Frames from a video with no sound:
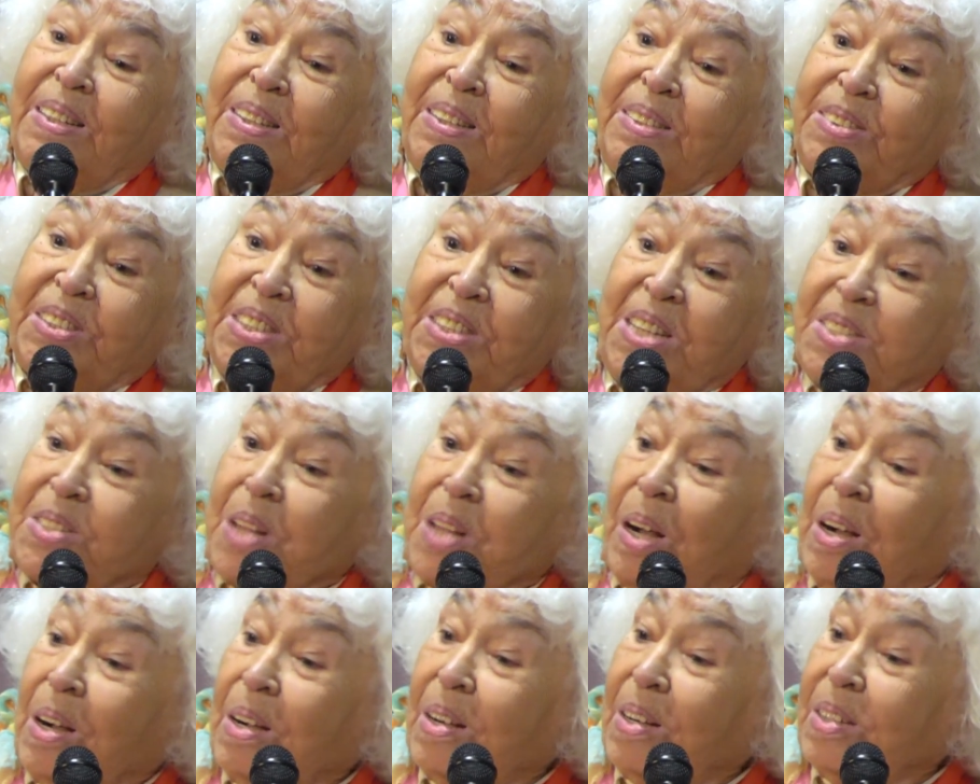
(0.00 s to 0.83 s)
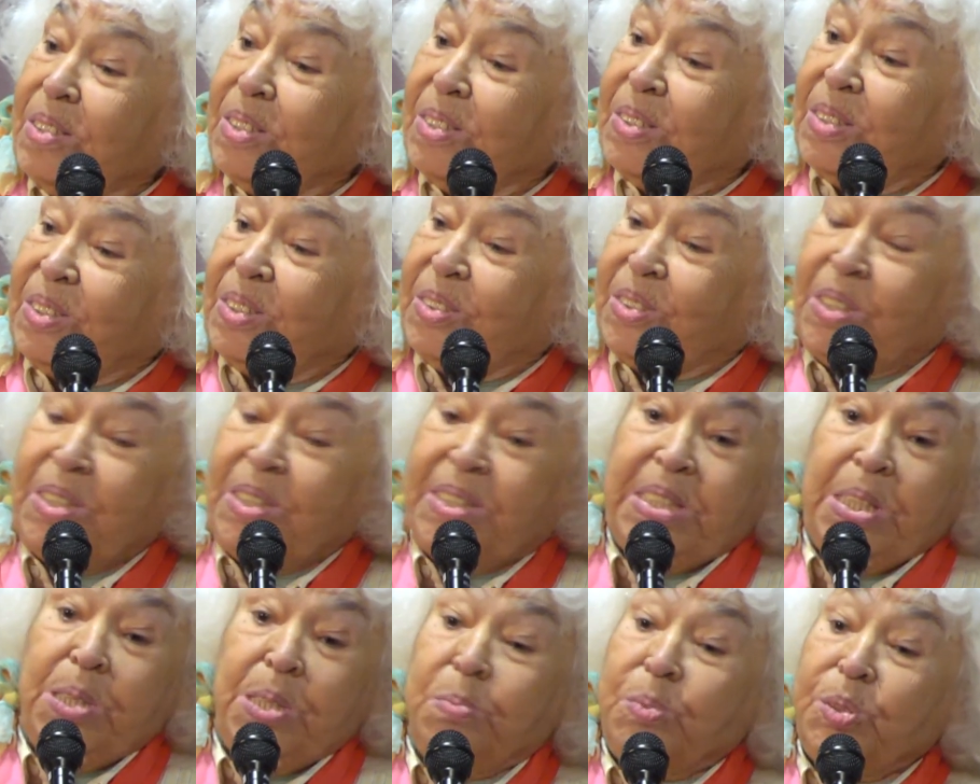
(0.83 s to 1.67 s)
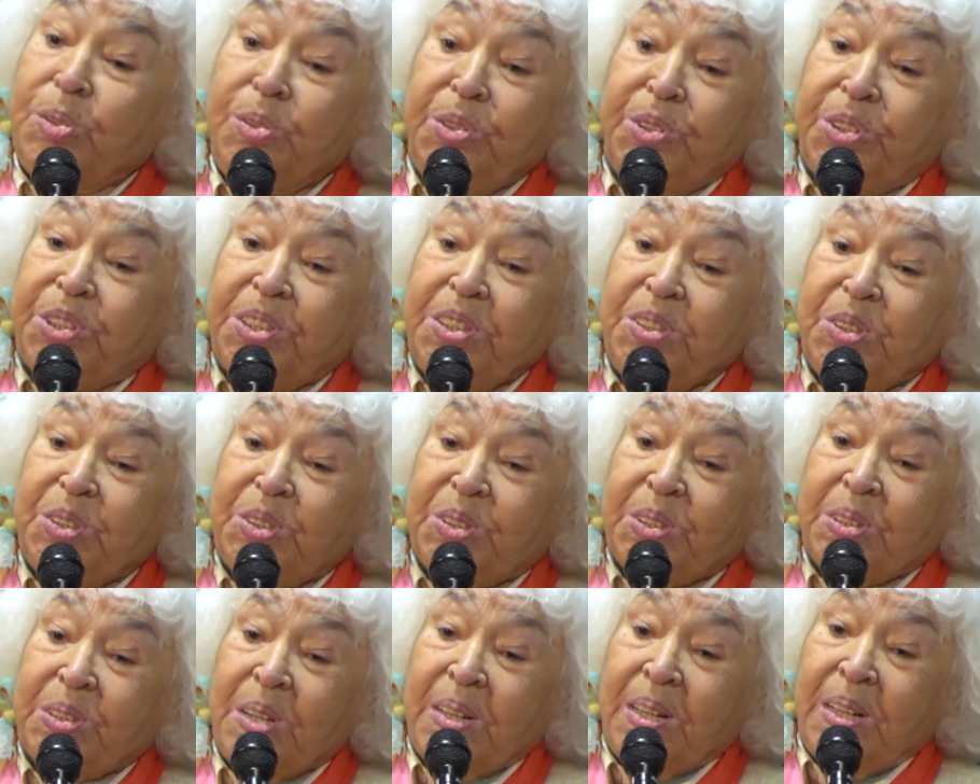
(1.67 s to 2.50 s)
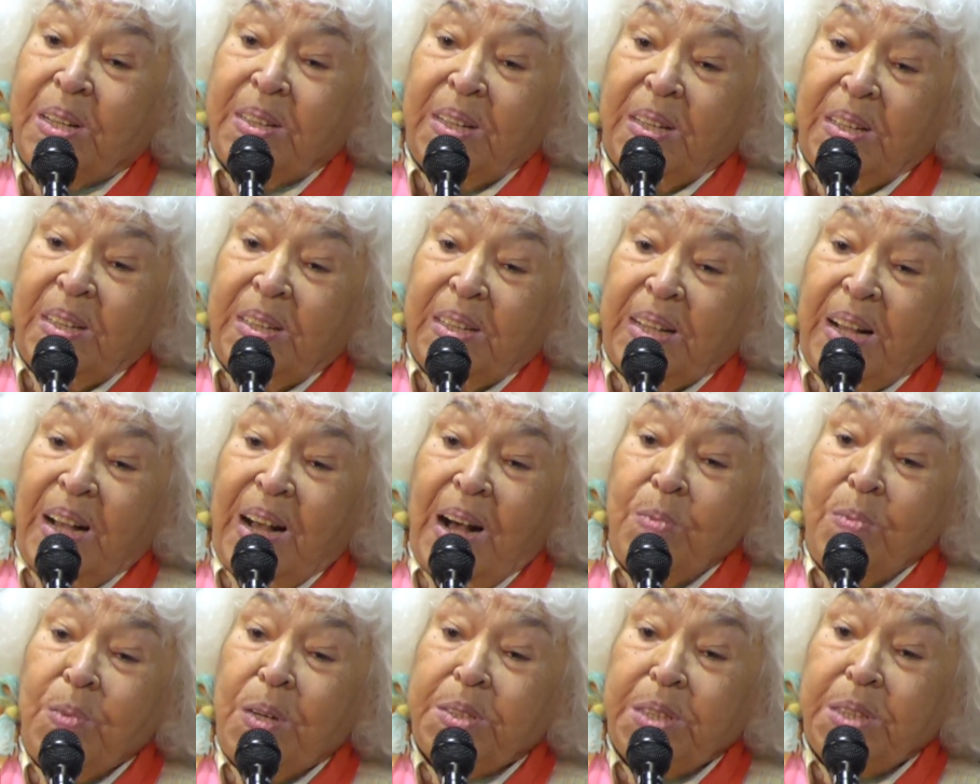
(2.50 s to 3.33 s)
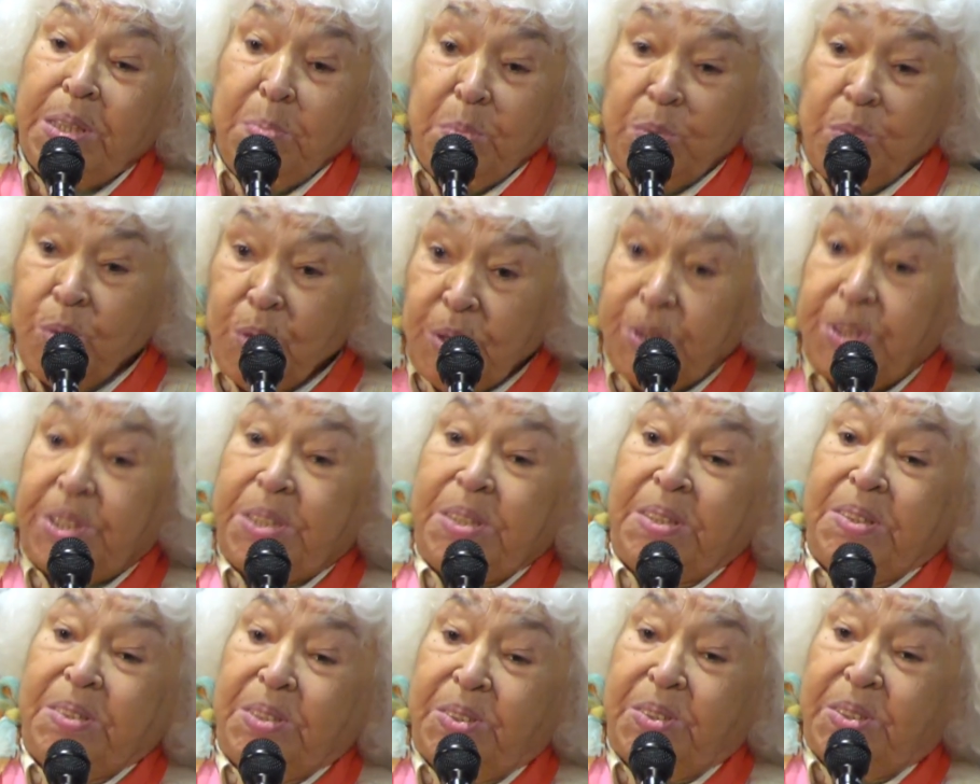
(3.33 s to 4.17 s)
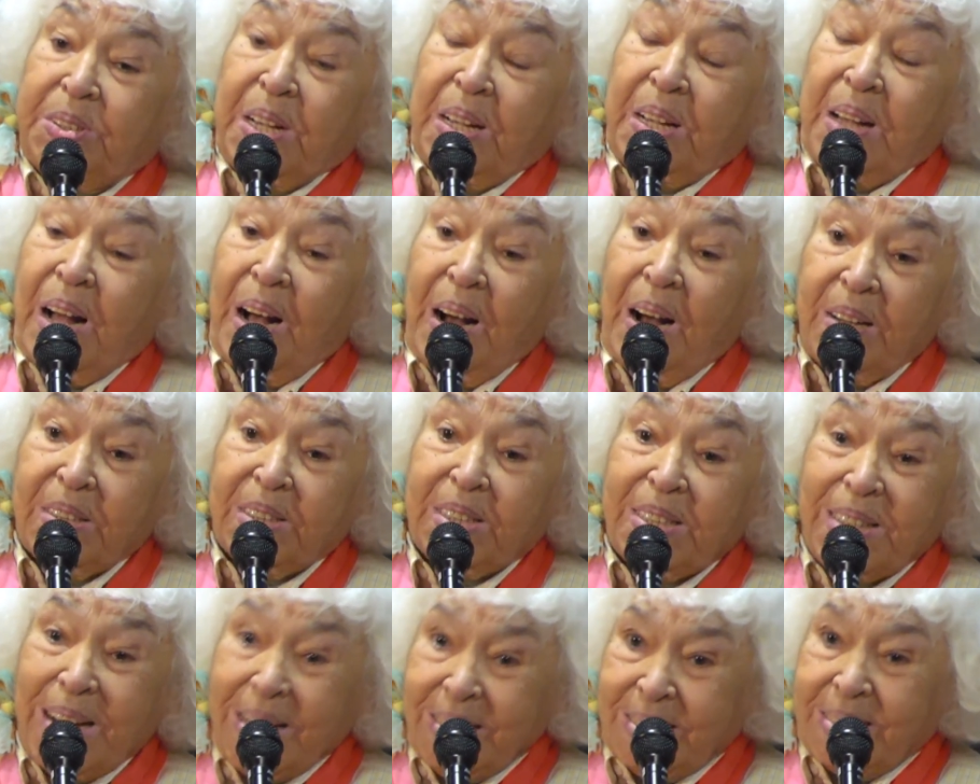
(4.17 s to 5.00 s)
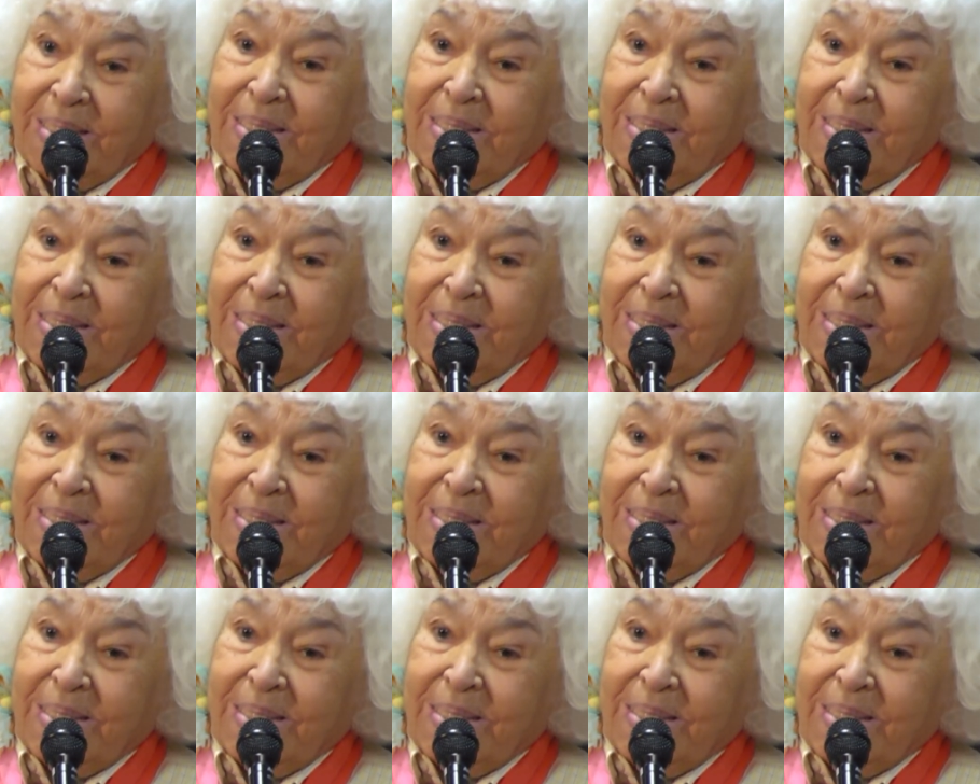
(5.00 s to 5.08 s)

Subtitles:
till the heart, till the emotions. Our emotions are cut.